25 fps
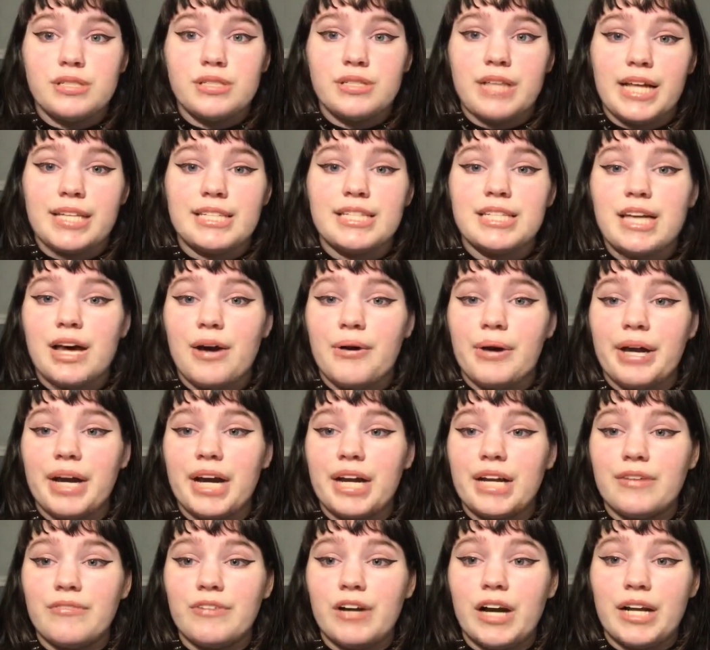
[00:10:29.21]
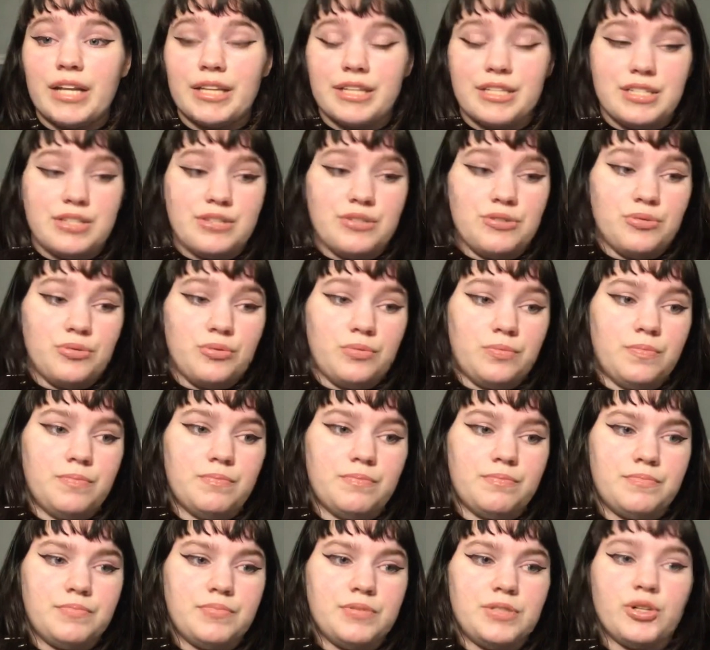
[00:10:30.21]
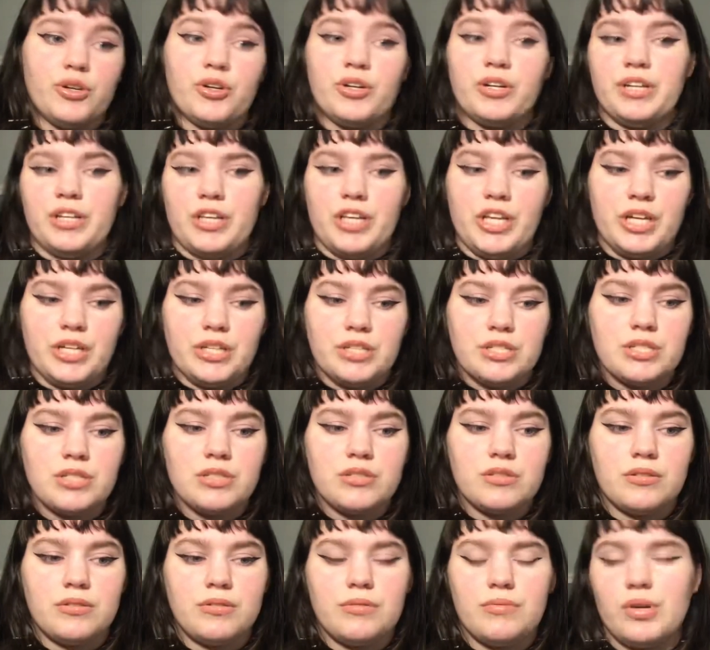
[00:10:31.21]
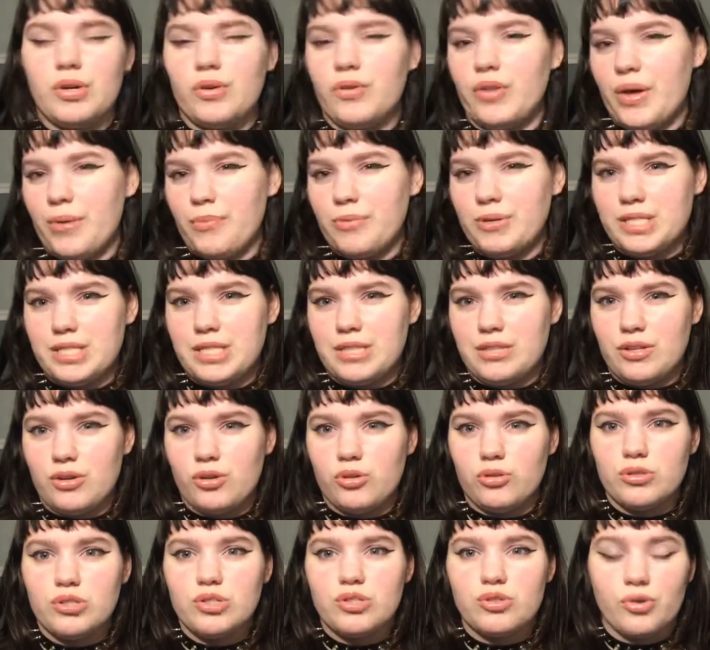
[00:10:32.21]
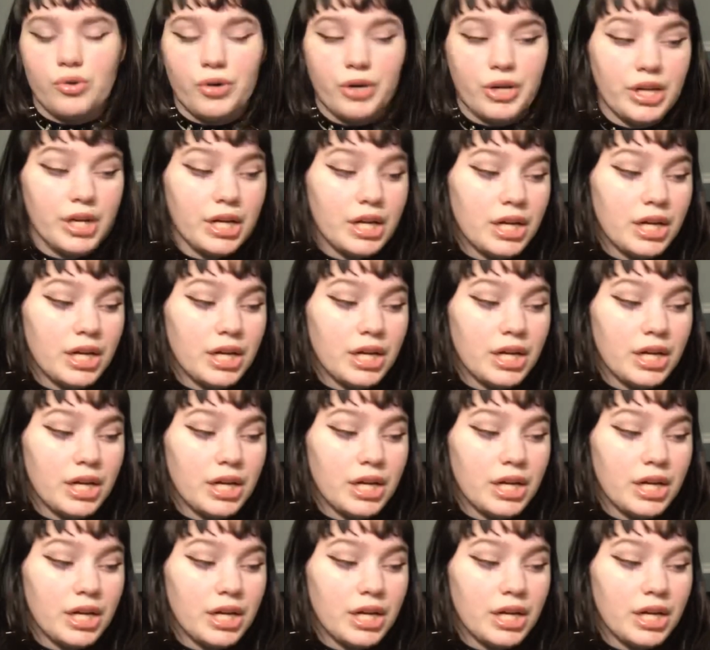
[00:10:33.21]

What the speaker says: That's how I kind of got into certain things, though that wasn't the whole story.